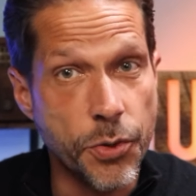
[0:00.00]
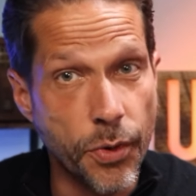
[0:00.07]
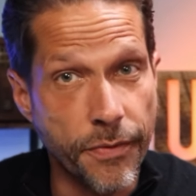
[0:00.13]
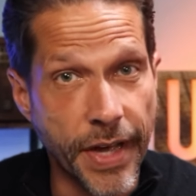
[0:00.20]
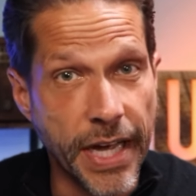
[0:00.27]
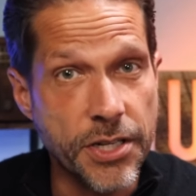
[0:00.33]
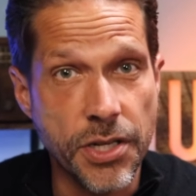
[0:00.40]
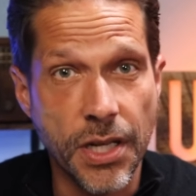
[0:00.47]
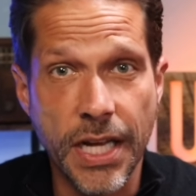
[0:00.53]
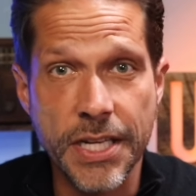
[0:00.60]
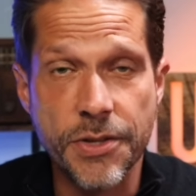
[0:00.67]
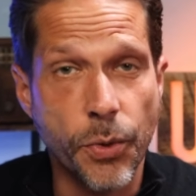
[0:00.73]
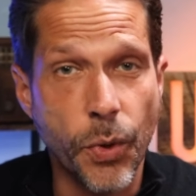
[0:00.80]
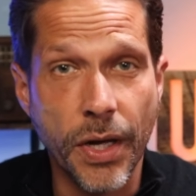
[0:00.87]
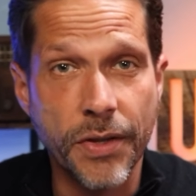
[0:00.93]
who
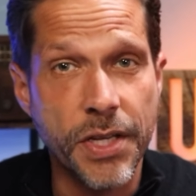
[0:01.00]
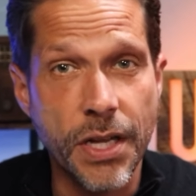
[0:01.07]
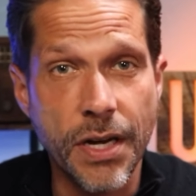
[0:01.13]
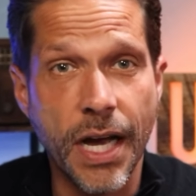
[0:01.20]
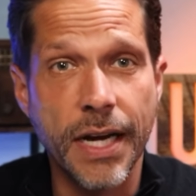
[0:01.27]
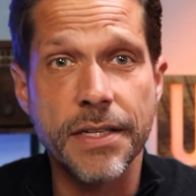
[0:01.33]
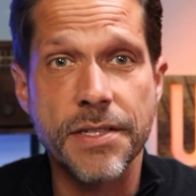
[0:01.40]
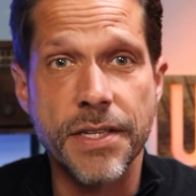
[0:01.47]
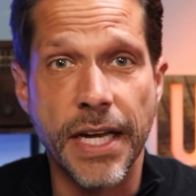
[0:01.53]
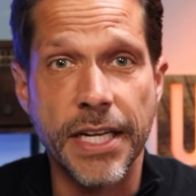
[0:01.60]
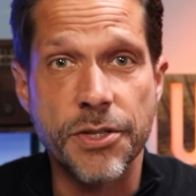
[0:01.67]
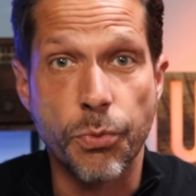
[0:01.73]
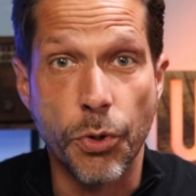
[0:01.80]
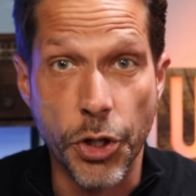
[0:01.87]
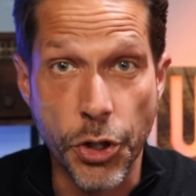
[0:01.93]
evangelized throughout the United
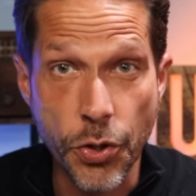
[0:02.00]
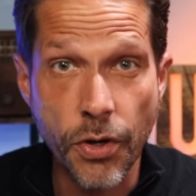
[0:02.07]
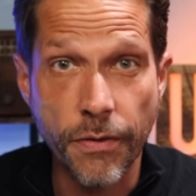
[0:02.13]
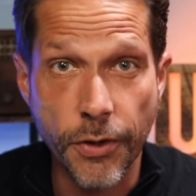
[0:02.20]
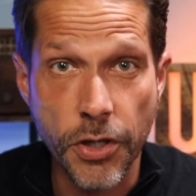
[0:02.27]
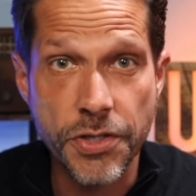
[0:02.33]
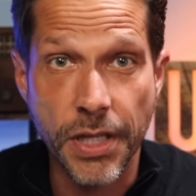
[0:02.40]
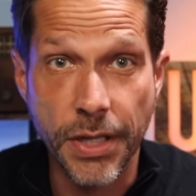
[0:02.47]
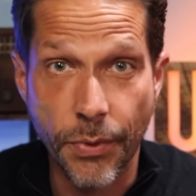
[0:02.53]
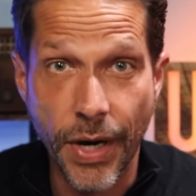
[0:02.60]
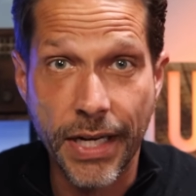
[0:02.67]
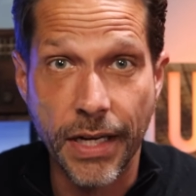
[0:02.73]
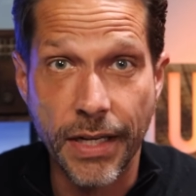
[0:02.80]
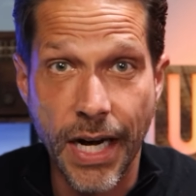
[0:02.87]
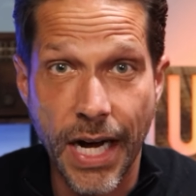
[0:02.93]
States were universally
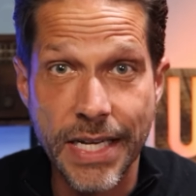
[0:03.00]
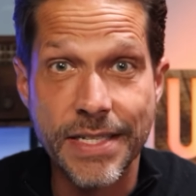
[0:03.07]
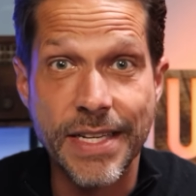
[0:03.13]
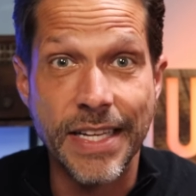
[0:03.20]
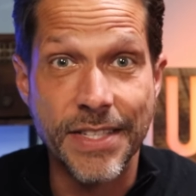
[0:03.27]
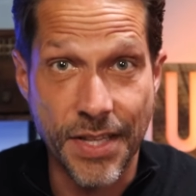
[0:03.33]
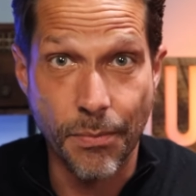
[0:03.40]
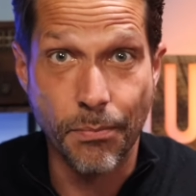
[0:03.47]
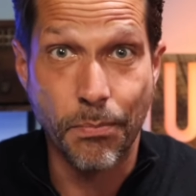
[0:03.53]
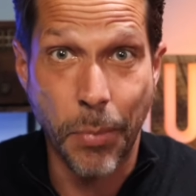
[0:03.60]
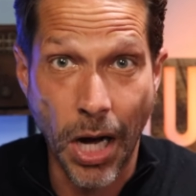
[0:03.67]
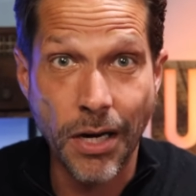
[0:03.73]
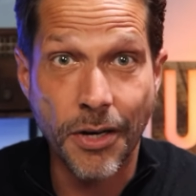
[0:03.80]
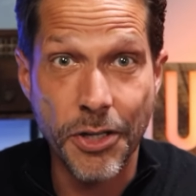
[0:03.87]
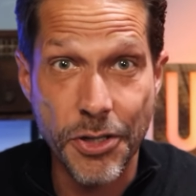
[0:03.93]
recognized as the
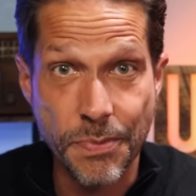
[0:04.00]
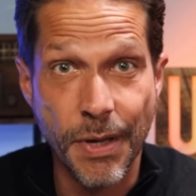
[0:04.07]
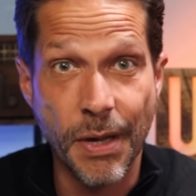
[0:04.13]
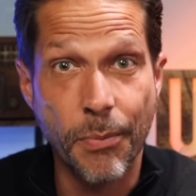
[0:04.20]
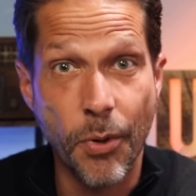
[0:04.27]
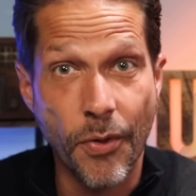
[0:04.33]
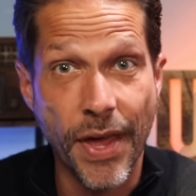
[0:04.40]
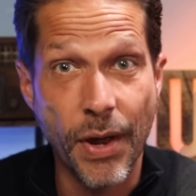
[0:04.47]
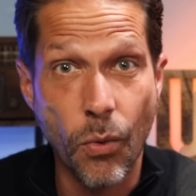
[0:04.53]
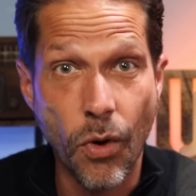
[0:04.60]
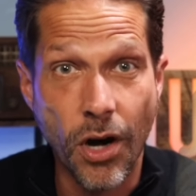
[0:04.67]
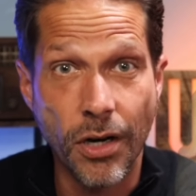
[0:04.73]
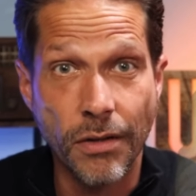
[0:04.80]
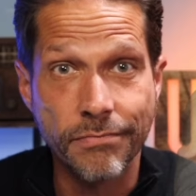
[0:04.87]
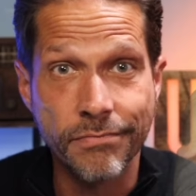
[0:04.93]
bonkers people they
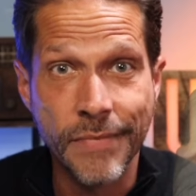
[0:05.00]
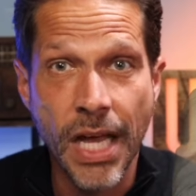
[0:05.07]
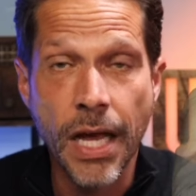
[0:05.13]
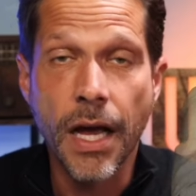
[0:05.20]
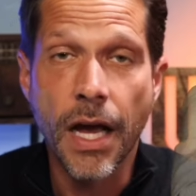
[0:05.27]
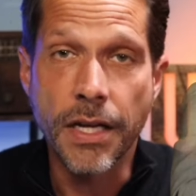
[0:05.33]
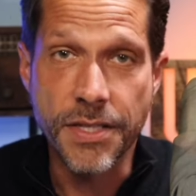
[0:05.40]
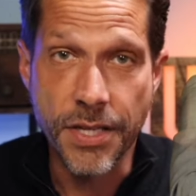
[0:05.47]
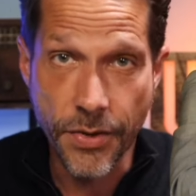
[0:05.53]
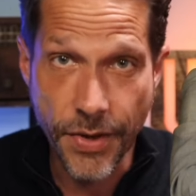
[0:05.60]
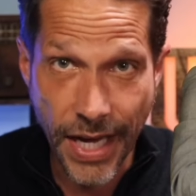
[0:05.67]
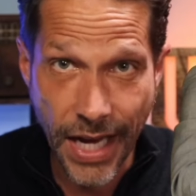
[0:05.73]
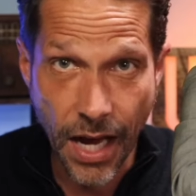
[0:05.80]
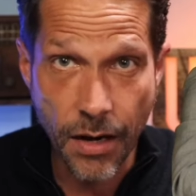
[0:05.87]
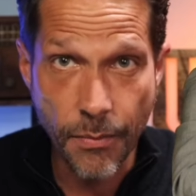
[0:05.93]
were until
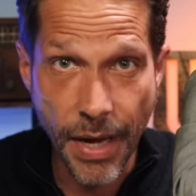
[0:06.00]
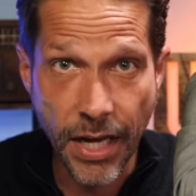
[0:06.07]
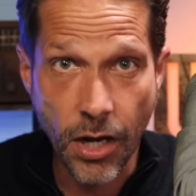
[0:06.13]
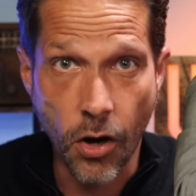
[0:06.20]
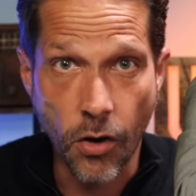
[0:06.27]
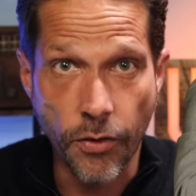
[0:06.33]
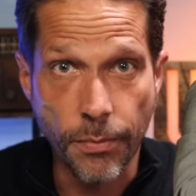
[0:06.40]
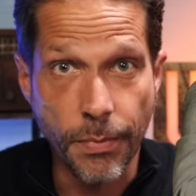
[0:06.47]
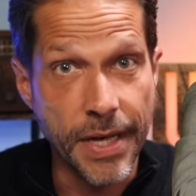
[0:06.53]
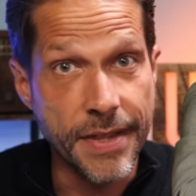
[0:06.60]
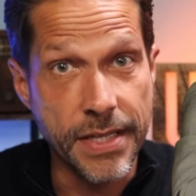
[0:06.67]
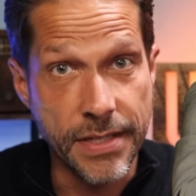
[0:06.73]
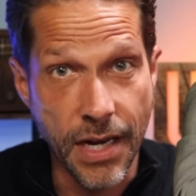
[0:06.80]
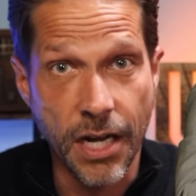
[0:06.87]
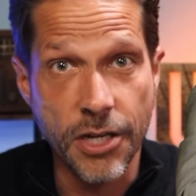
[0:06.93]
they got a makeover by
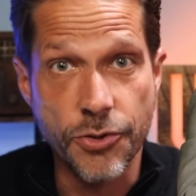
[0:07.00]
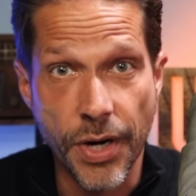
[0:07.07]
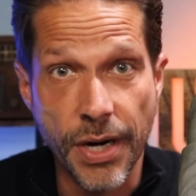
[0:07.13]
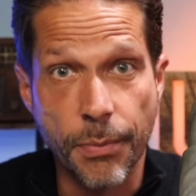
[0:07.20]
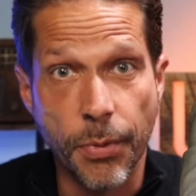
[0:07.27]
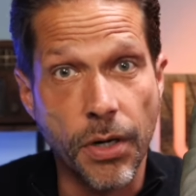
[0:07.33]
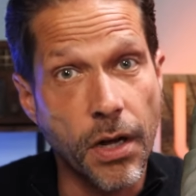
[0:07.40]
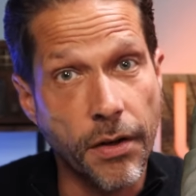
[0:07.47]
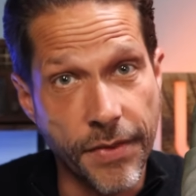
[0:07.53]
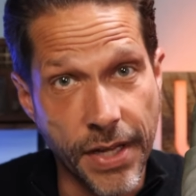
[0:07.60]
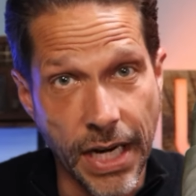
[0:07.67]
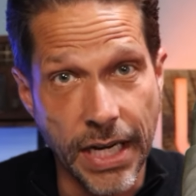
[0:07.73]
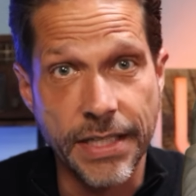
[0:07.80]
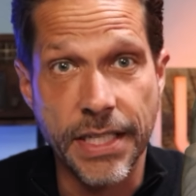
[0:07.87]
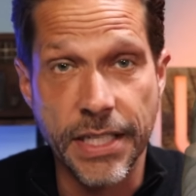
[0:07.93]
the Don Draper of the
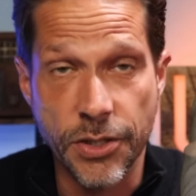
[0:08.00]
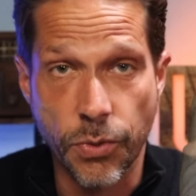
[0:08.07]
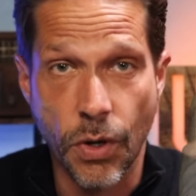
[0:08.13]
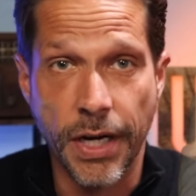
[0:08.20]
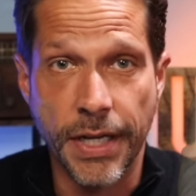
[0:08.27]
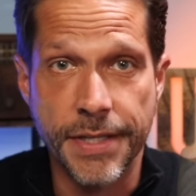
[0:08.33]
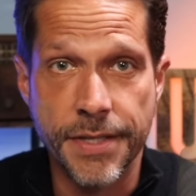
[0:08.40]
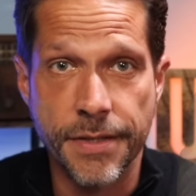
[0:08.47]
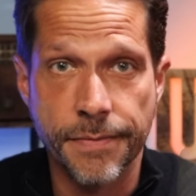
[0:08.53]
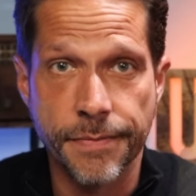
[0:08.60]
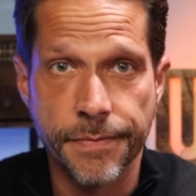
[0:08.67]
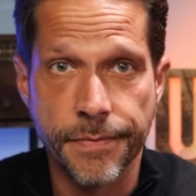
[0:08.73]
1920s.